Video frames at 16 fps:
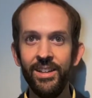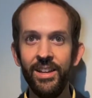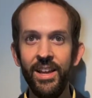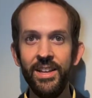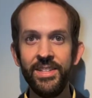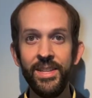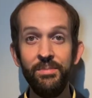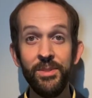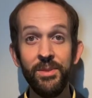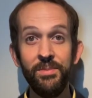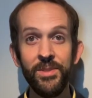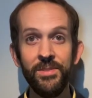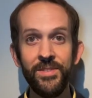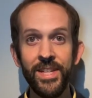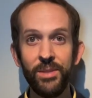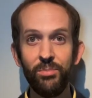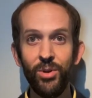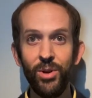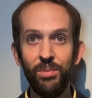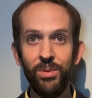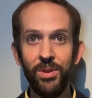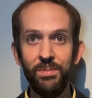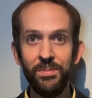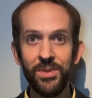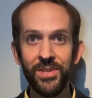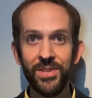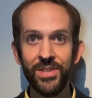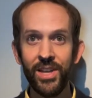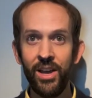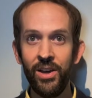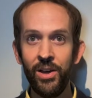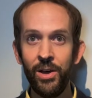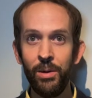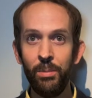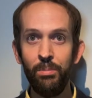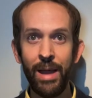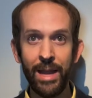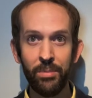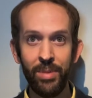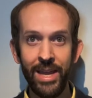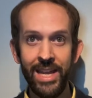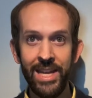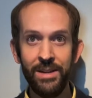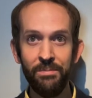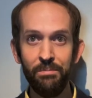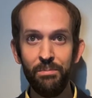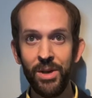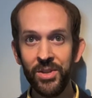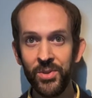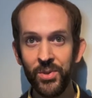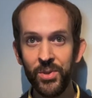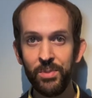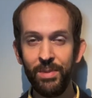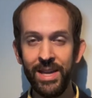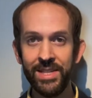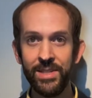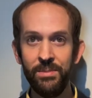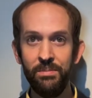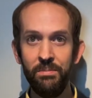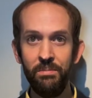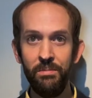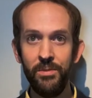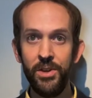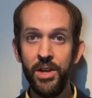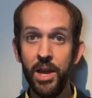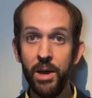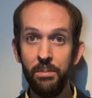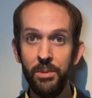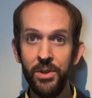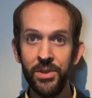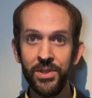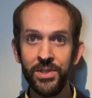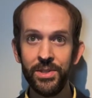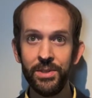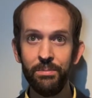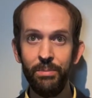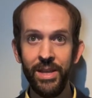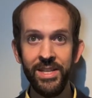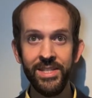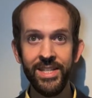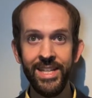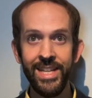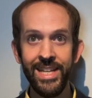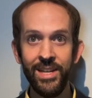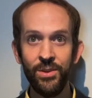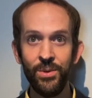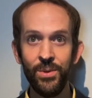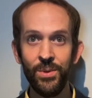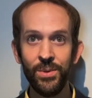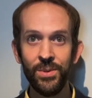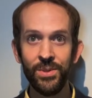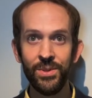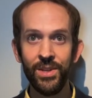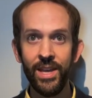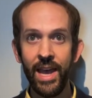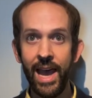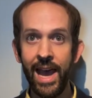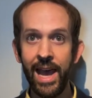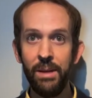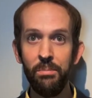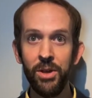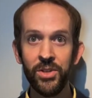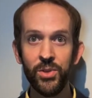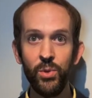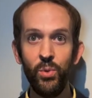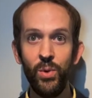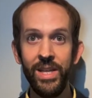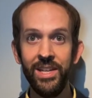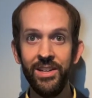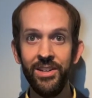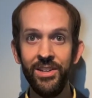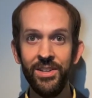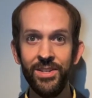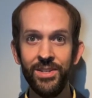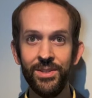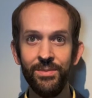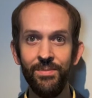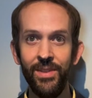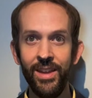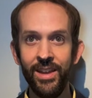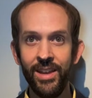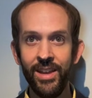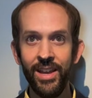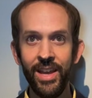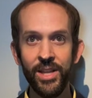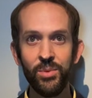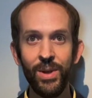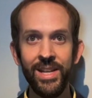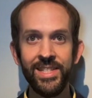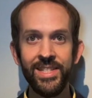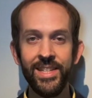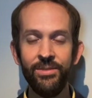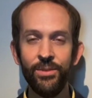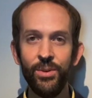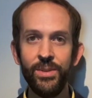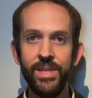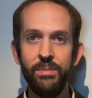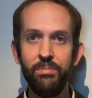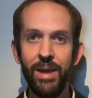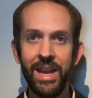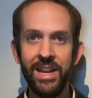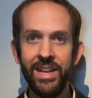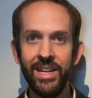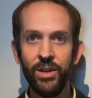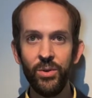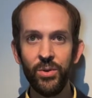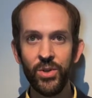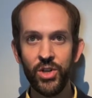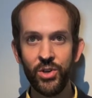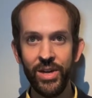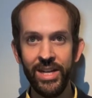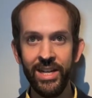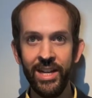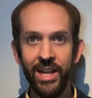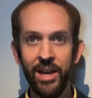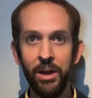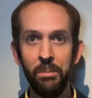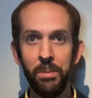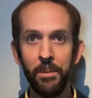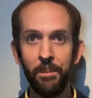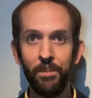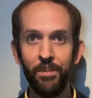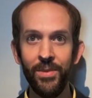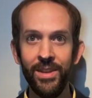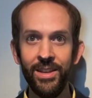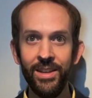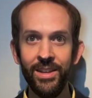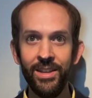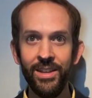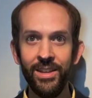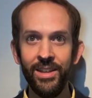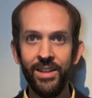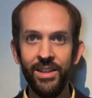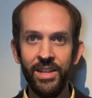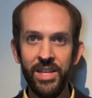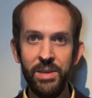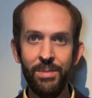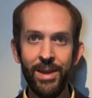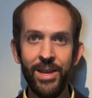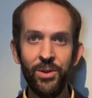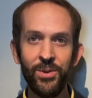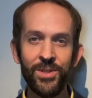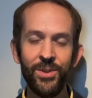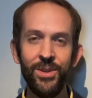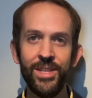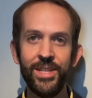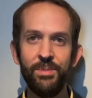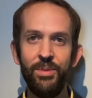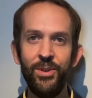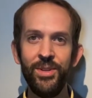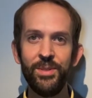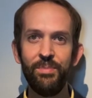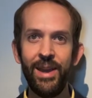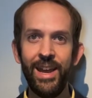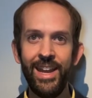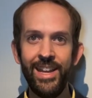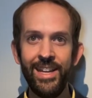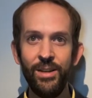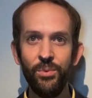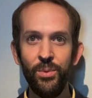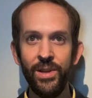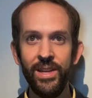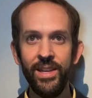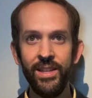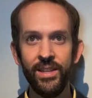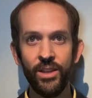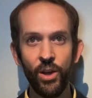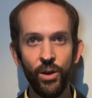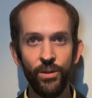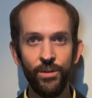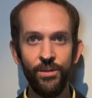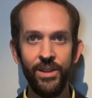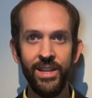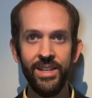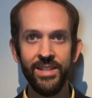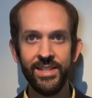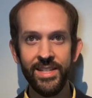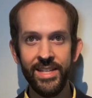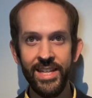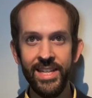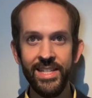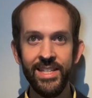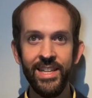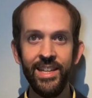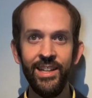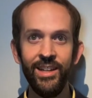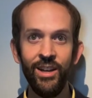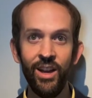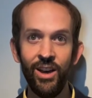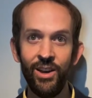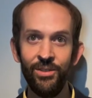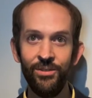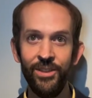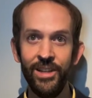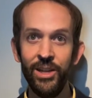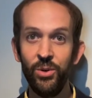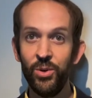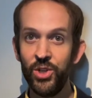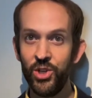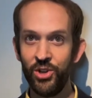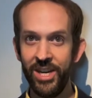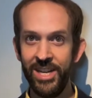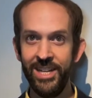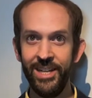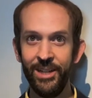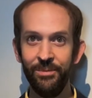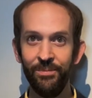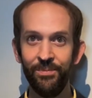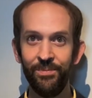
Symptoms of disc problems are back pain, muscle spasm, numbness, pins and needles and muscle weakness, as well as difficulty bending or straightening up. You may also experience pain with coughing, sneezing, laughing or straining.